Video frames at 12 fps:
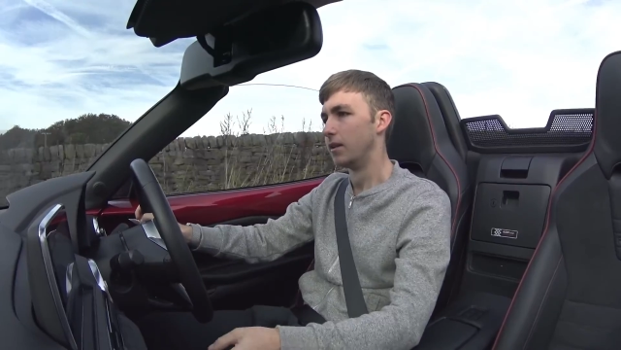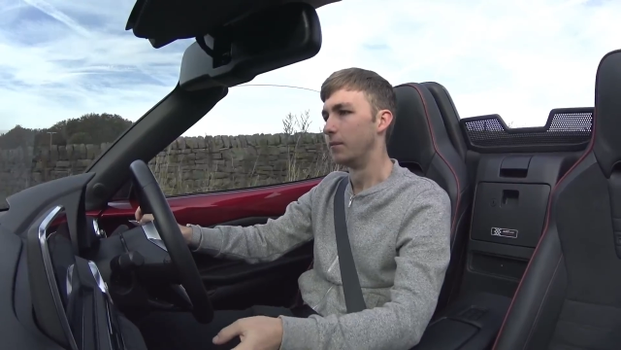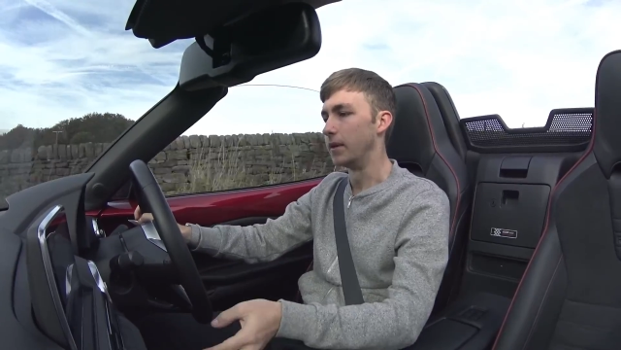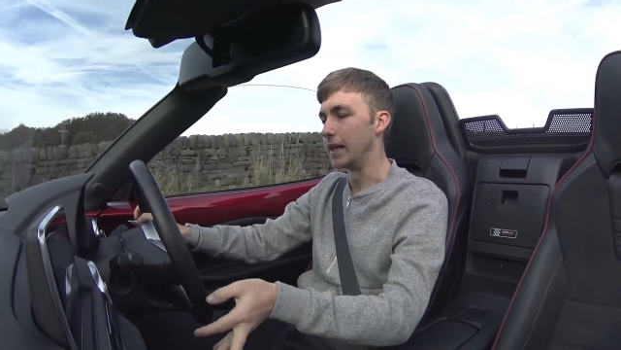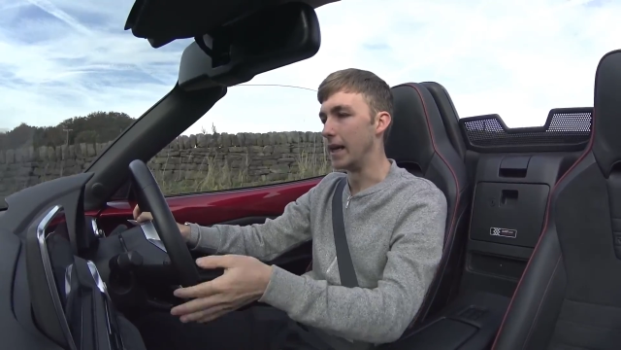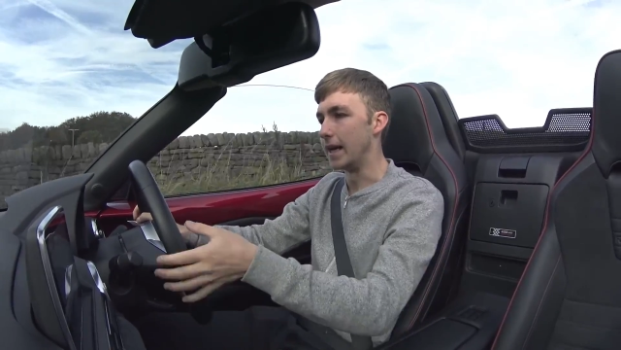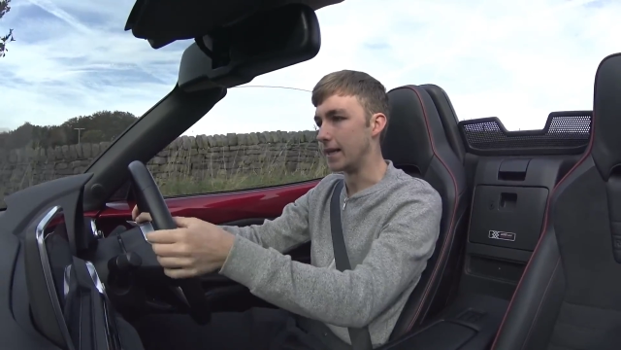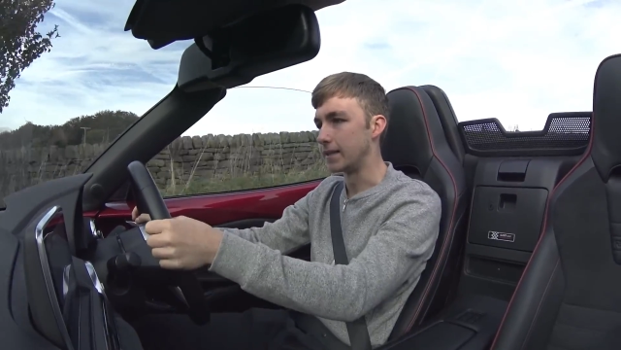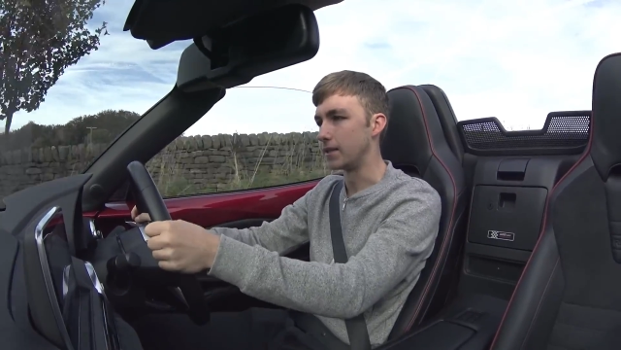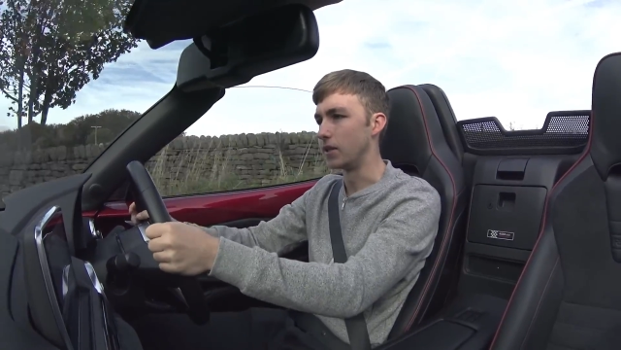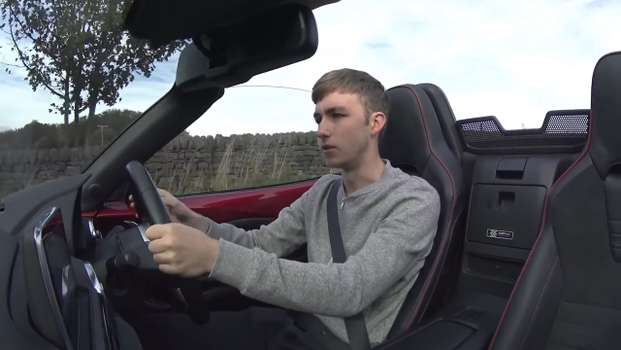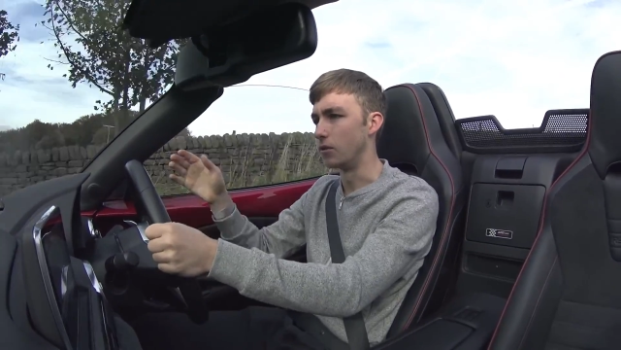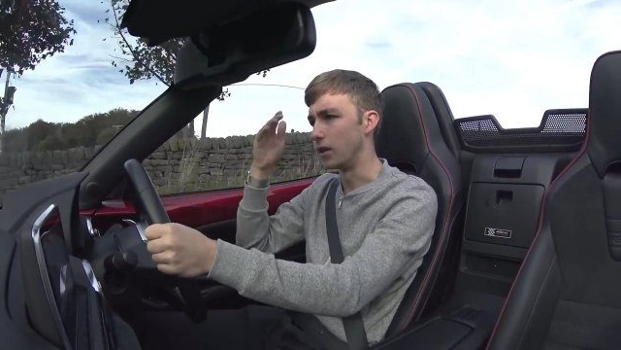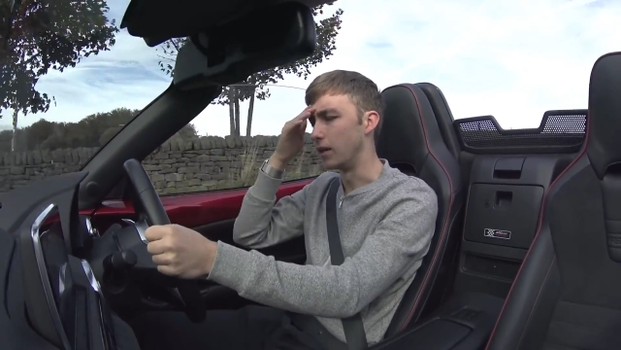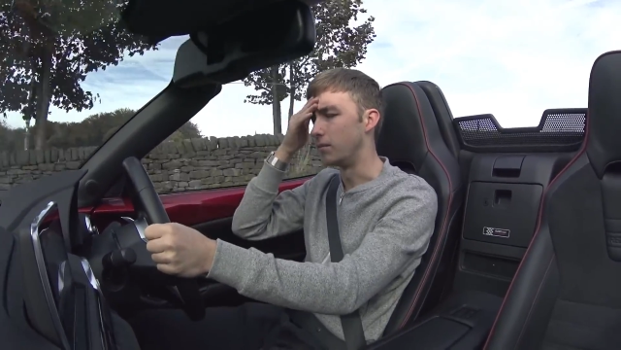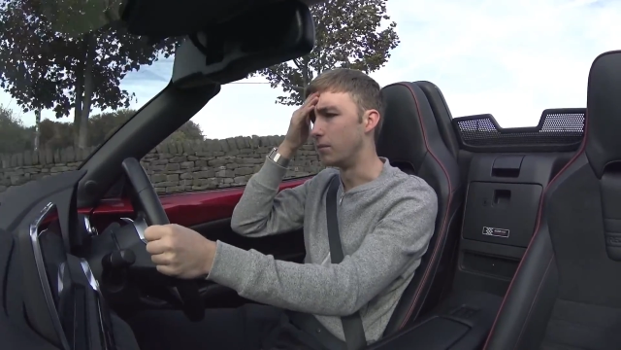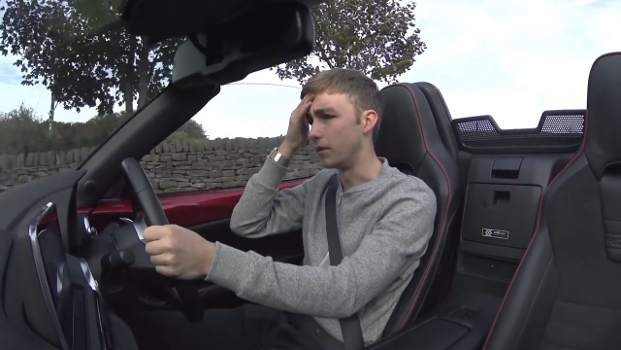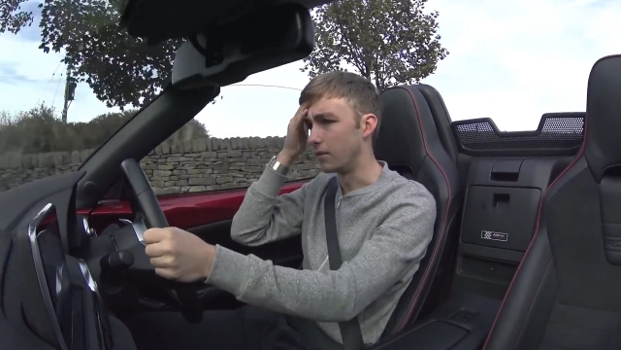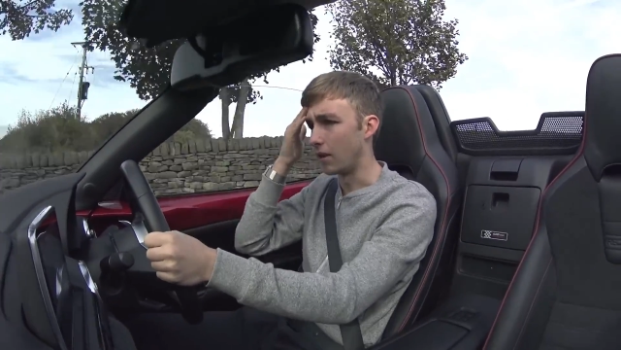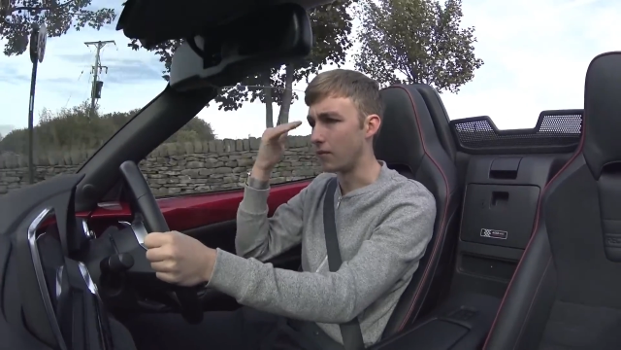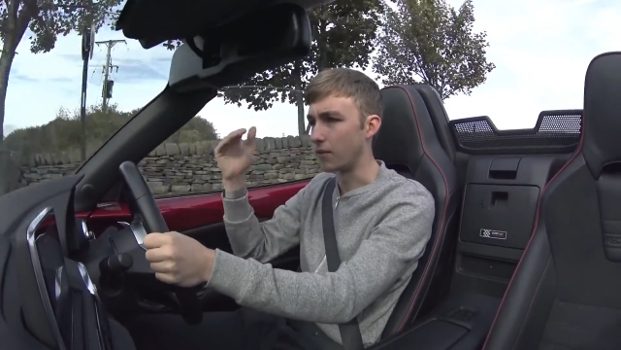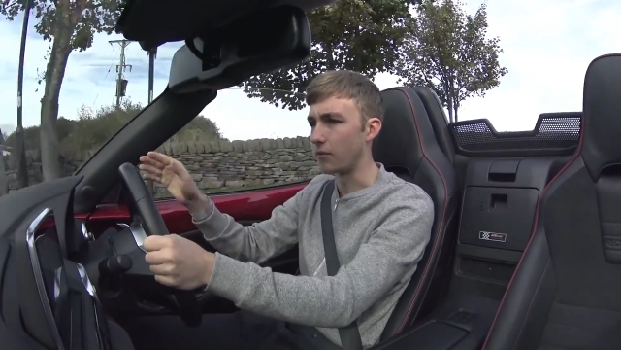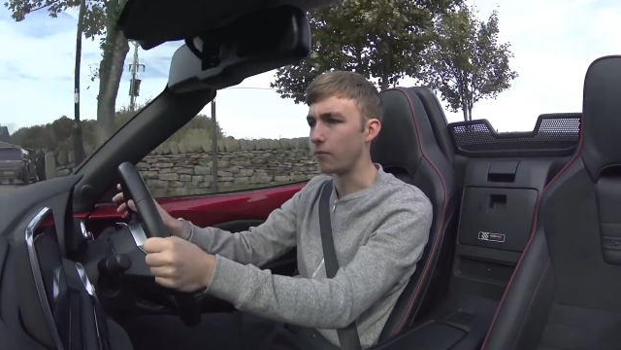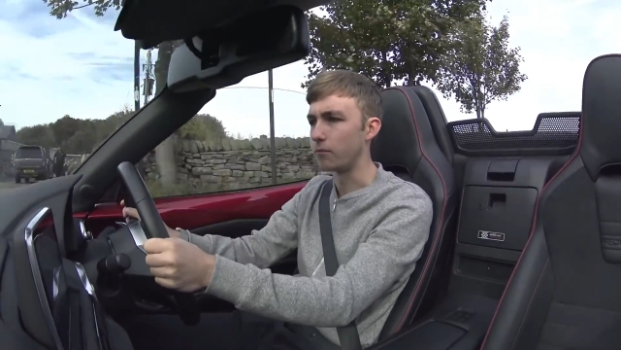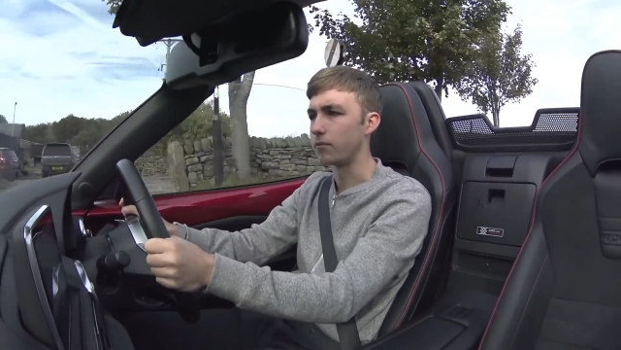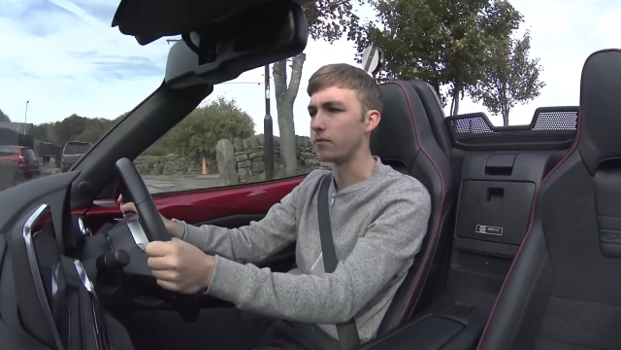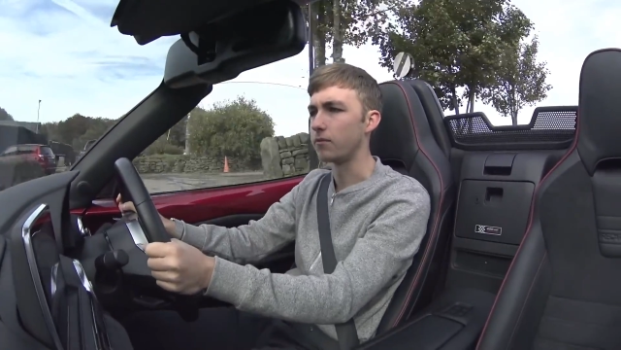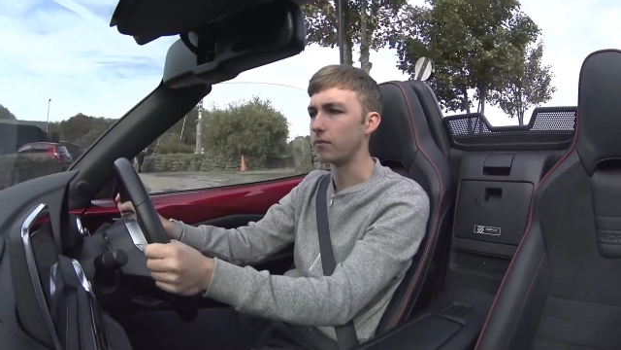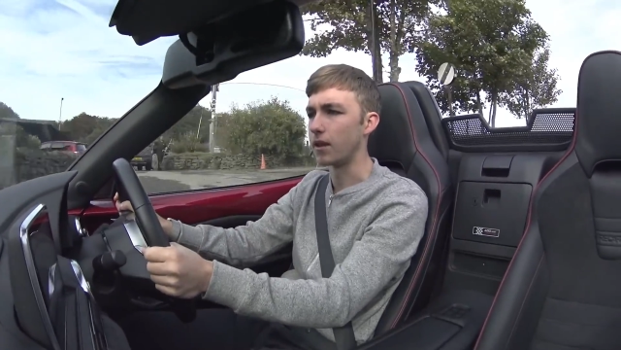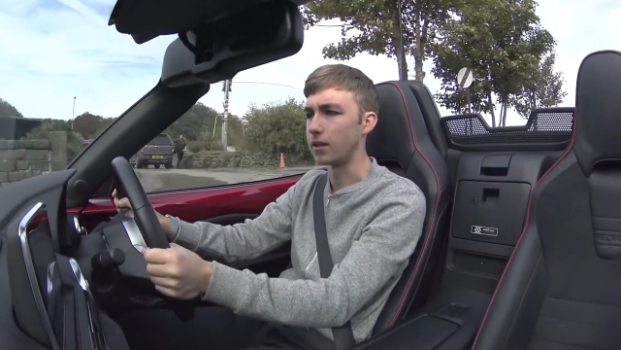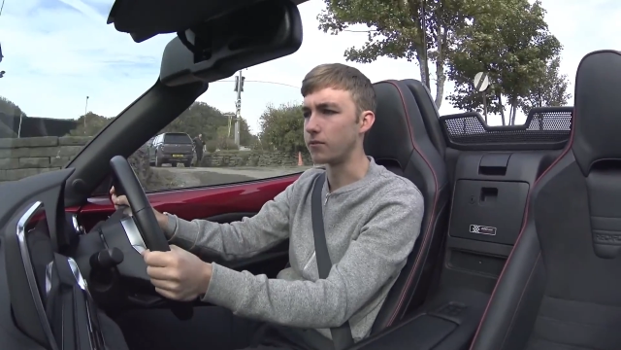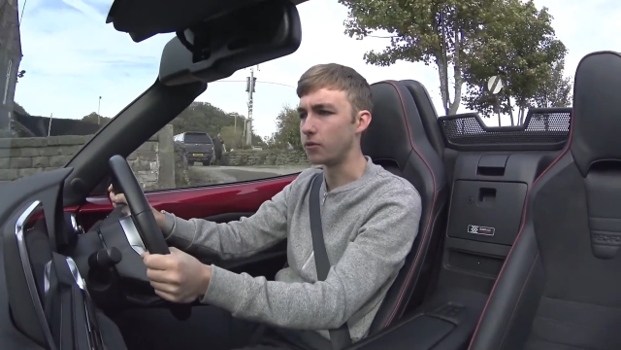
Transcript: But yeah, so thanks